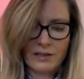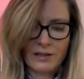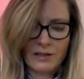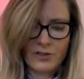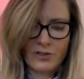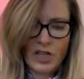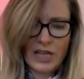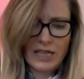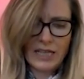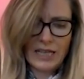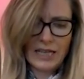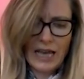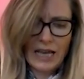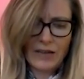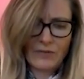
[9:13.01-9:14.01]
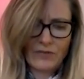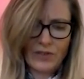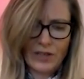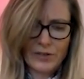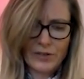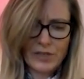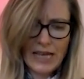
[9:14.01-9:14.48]
Janie again
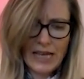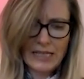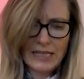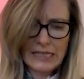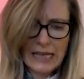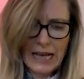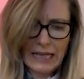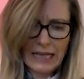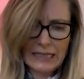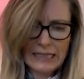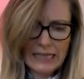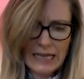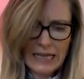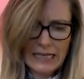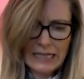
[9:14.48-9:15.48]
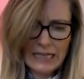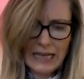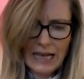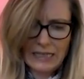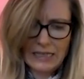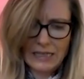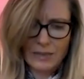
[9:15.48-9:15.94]
followed Satan's hand as he
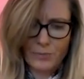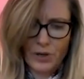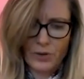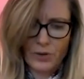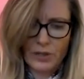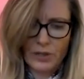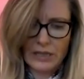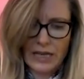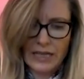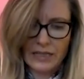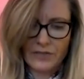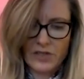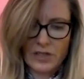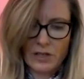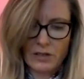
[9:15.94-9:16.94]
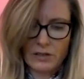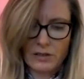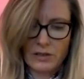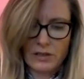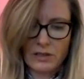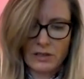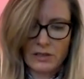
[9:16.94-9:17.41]
indicated the broken line of
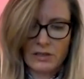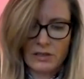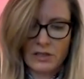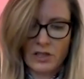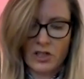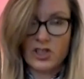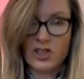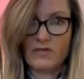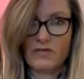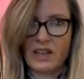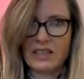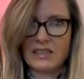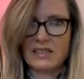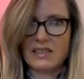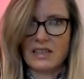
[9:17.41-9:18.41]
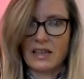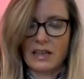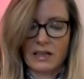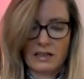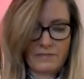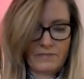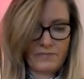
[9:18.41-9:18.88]
salt, and she felt sick,
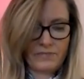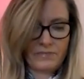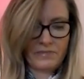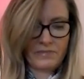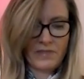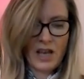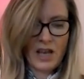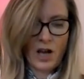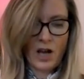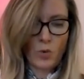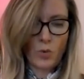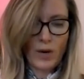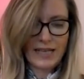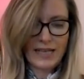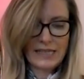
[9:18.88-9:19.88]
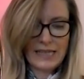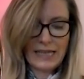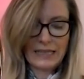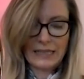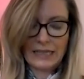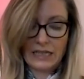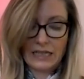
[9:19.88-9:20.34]
a weight
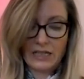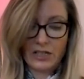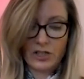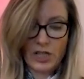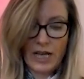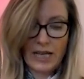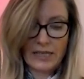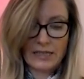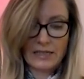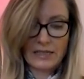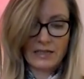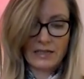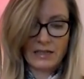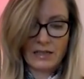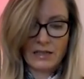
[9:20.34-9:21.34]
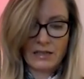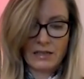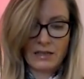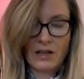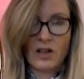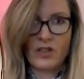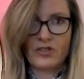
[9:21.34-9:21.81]
settling in her chest.
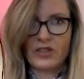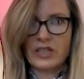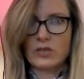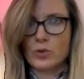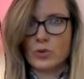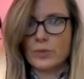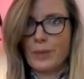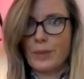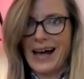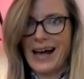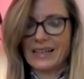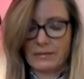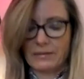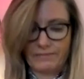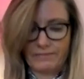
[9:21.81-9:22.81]
This was bad.